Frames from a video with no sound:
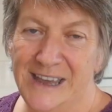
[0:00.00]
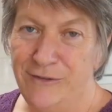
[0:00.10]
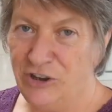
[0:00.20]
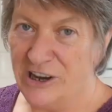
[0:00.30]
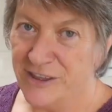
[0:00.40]

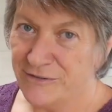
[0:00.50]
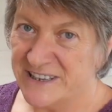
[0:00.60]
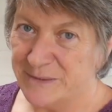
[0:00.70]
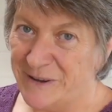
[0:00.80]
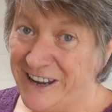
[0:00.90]
If you like the
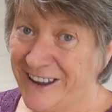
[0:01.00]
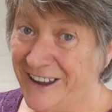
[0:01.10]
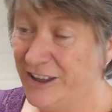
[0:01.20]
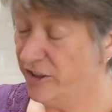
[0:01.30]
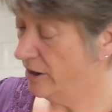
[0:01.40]
recipe
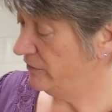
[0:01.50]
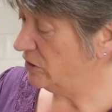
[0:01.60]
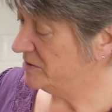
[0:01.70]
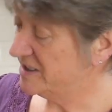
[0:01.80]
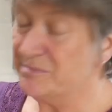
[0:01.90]
that I've
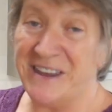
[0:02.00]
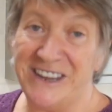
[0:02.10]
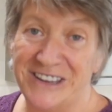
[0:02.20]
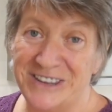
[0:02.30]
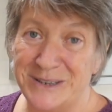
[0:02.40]
used to
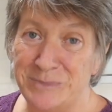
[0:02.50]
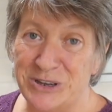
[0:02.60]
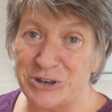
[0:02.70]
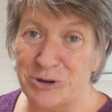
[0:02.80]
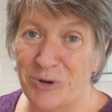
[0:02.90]
make this
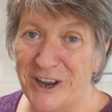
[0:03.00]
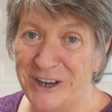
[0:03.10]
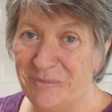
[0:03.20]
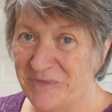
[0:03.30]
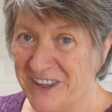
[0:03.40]
beetroot
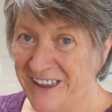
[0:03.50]
wine,